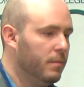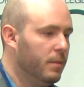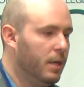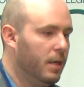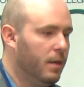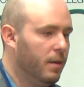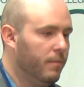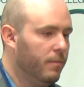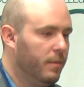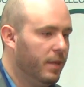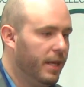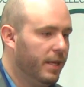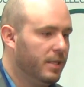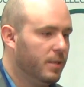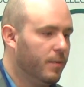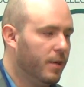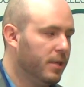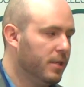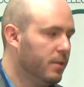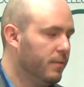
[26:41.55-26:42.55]
um, they
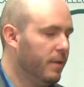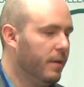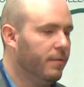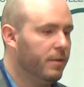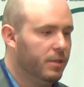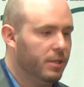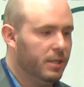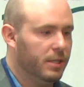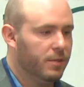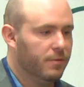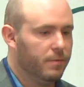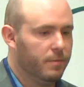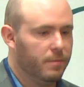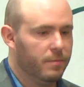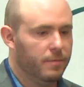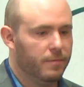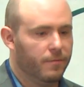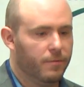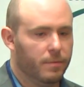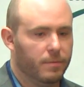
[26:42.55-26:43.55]
sponsor refugees
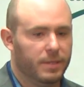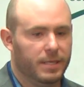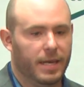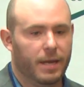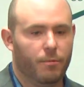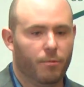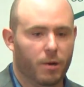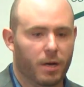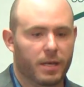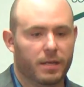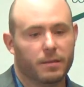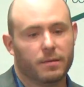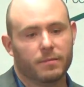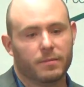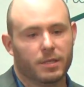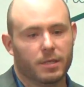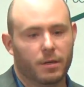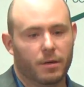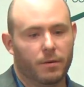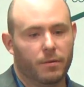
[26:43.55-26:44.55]
from, from day one.
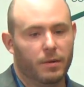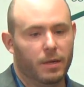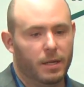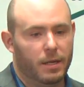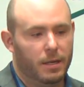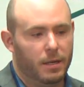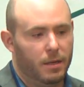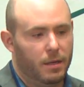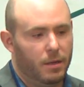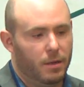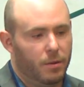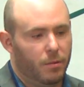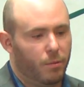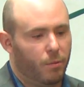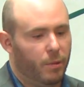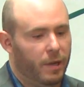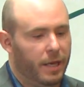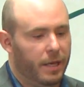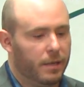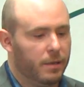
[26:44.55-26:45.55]
So
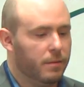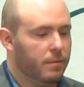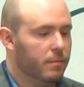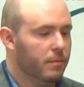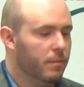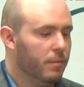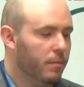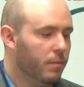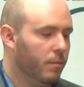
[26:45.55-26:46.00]
when,